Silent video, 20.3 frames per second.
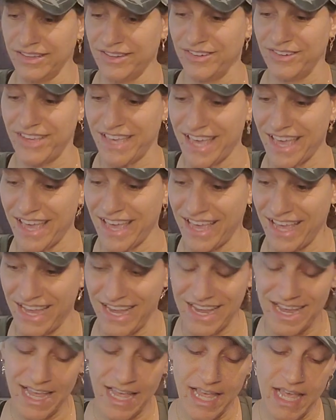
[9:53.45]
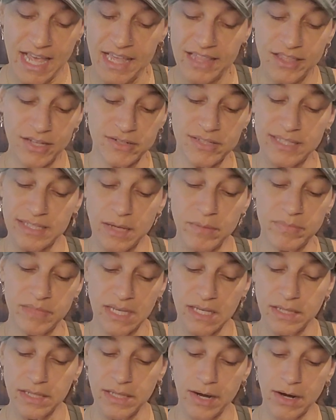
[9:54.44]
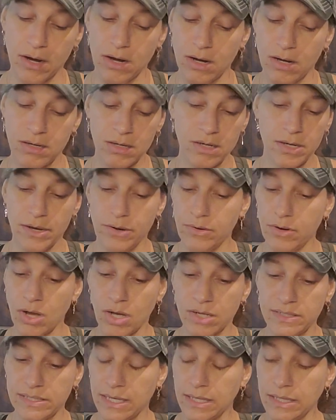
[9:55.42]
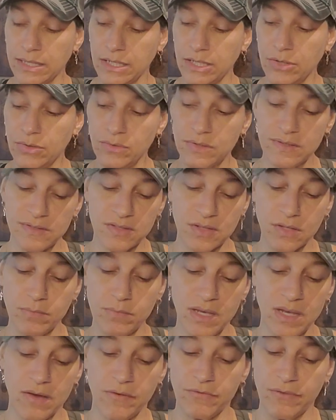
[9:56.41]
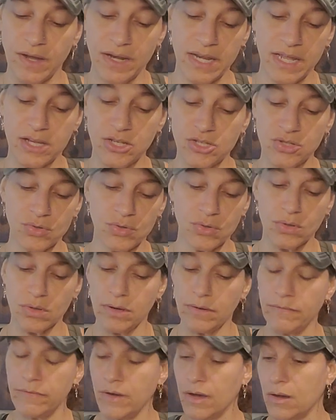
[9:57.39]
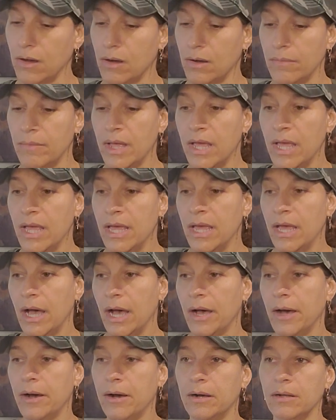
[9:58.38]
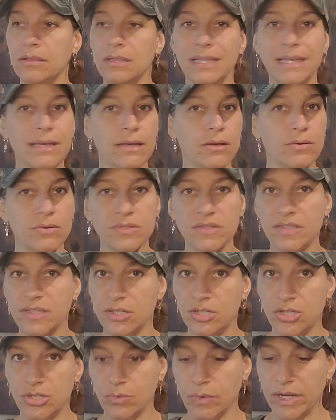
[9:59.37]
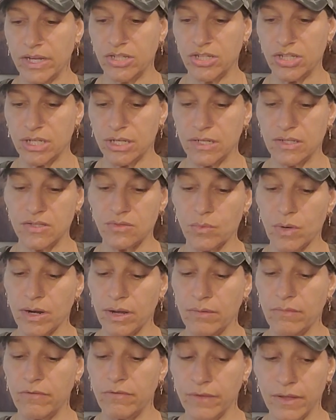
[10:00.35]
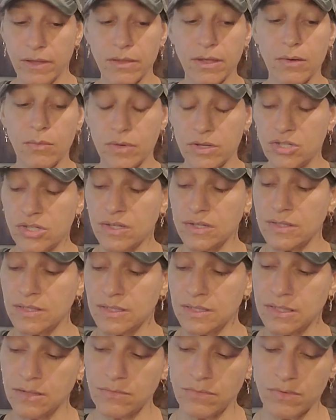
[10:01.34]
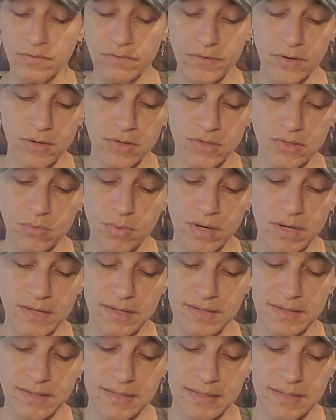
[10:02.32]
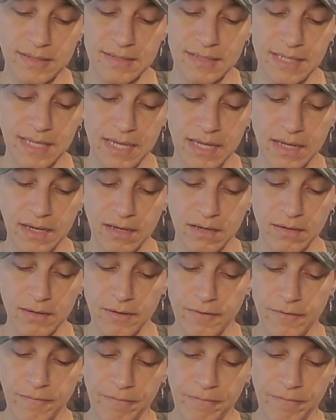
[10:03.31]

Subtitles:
Okay. There's something they're not telling you. This could be a financial of a legal situation is what I'm feeling with justice in reverse. What is this thing?